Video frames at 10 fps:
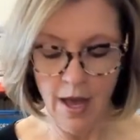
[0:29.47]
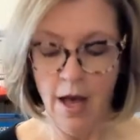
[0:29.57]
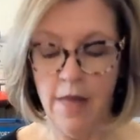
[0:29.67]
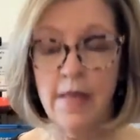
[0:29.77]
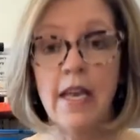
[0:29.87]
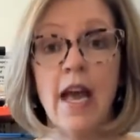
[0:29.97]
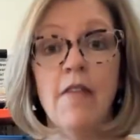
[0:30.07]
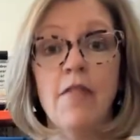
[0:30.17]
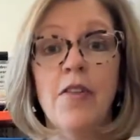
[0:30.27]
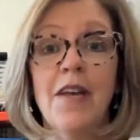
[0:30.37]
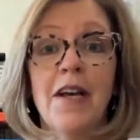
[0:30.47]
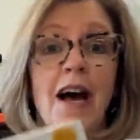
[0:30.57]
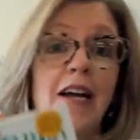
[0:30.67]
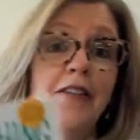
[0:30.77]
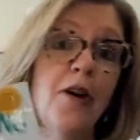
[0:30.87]
the Everything
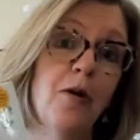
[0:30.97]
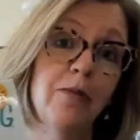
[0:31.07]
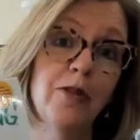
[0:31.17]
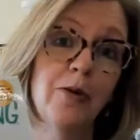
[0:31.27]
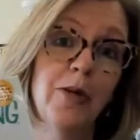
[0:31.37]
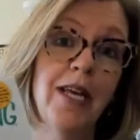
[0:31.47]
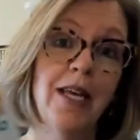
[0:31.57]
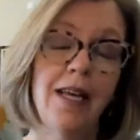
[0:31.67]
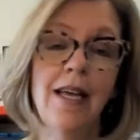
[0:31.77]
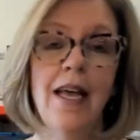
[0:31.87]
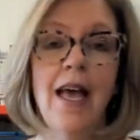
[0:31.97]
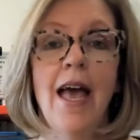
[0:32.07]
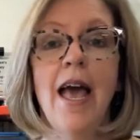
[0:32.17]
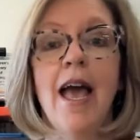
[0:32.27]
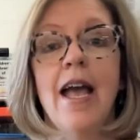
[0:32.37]
Guide to Homeschooling,
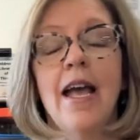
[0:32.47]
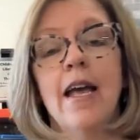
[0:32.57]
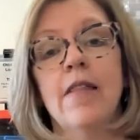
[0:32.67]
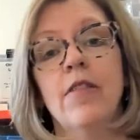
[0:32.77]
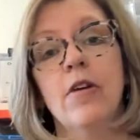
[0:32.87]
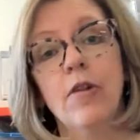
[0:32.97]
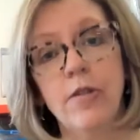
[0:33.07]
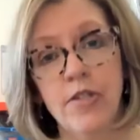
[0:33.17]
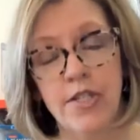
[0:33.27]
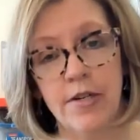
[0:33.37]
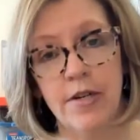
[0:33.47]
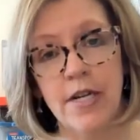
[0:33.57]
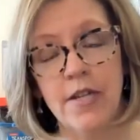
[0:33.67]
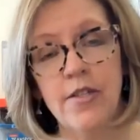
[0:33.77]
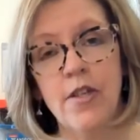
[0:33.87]
and the Hirsch
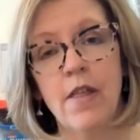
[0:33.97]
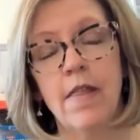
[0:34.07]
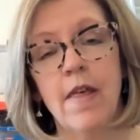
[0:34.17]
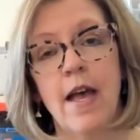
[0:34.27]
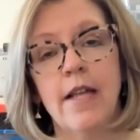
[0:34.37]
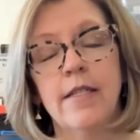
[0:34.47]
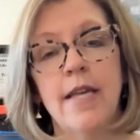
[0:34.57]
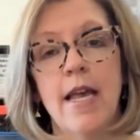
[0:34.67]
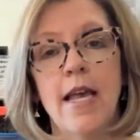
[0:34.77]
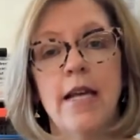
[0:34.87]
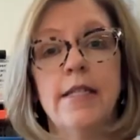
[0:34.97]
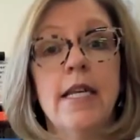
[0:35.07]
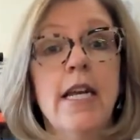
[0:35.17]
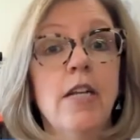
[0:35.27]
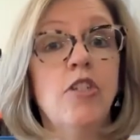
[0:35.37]
series that takes
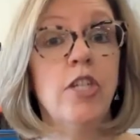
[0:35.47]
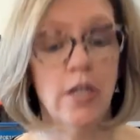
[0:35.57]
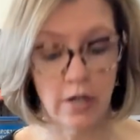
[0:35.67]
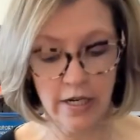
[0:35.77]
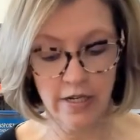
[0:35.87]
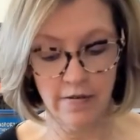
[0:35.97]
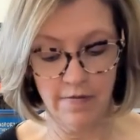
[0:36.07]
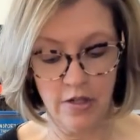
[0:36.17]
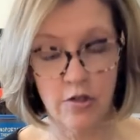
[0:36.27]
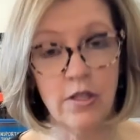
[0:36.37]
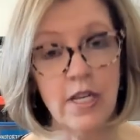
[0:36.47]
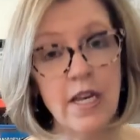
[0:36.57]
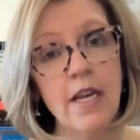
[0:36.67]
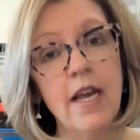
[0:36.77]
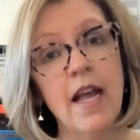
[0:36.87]
each year
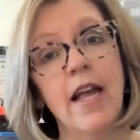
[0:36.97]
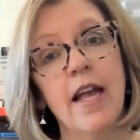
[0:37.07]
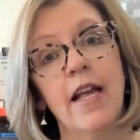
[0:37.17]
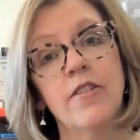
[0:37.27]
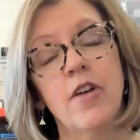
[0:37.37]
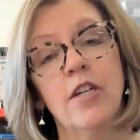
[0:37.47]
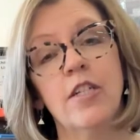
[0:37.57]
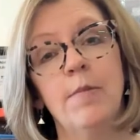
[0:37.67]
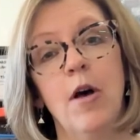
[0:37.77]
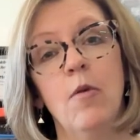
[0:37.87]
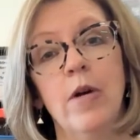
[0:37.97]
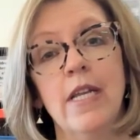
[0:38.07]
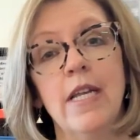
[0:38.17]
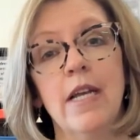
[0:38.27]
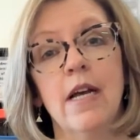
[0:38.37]
individually and talks about
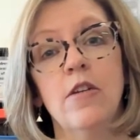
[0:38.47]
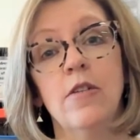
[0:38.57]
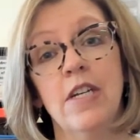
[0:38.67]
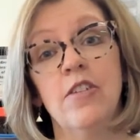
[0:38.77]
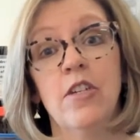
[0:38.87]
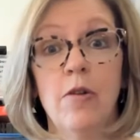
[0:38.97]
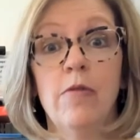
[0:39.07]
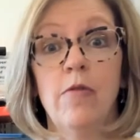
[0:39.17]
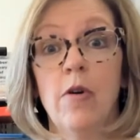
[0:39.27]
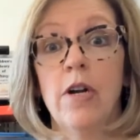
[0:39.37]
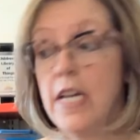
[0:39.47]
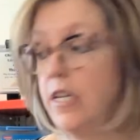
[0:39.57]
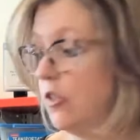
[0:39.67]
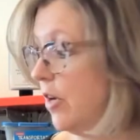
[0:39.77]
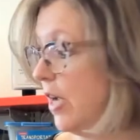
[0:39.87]
what you need to know for
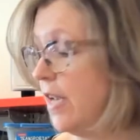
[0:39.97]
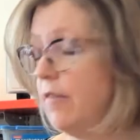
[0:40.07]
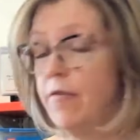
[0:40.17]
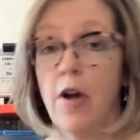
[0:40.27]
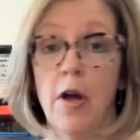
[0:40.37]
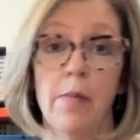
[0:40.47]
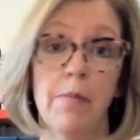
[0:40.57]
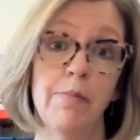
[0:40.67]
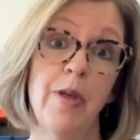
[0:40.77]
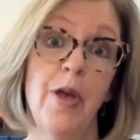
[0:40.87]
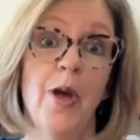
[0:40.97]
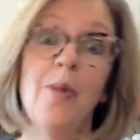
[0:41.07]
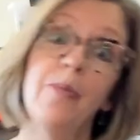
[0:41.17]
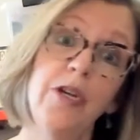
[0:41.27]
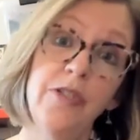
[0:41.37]
each grade from
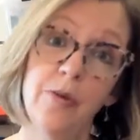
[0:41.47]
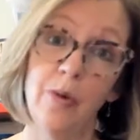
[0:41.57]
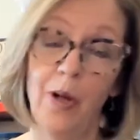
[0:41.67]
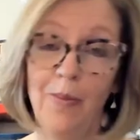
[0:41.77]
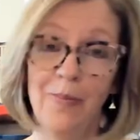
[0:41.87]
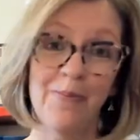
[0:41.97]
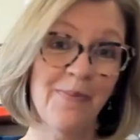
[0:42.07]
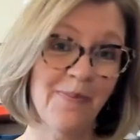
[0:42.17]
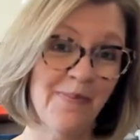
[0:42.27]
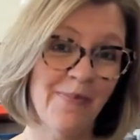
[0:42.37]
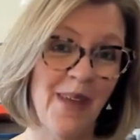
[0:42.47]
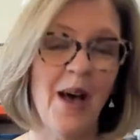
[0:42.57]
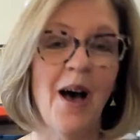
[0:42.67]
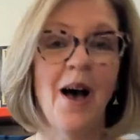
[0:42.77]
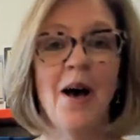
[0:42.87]
preschool
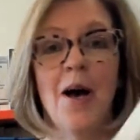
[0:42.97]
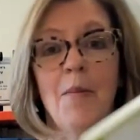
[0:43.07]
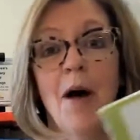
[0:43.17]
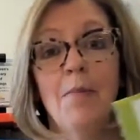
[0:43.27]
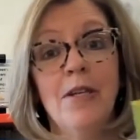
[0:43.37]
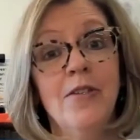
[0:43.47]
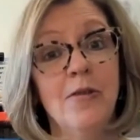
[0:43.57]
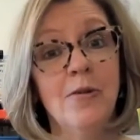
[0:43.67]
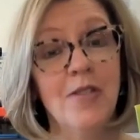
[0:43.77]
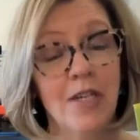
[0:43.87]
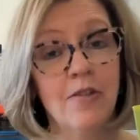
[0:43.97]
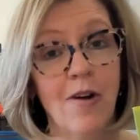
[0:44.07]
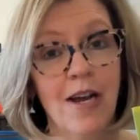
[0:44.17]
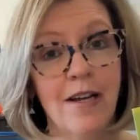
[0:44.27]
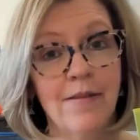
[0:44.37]
up into sixth grade.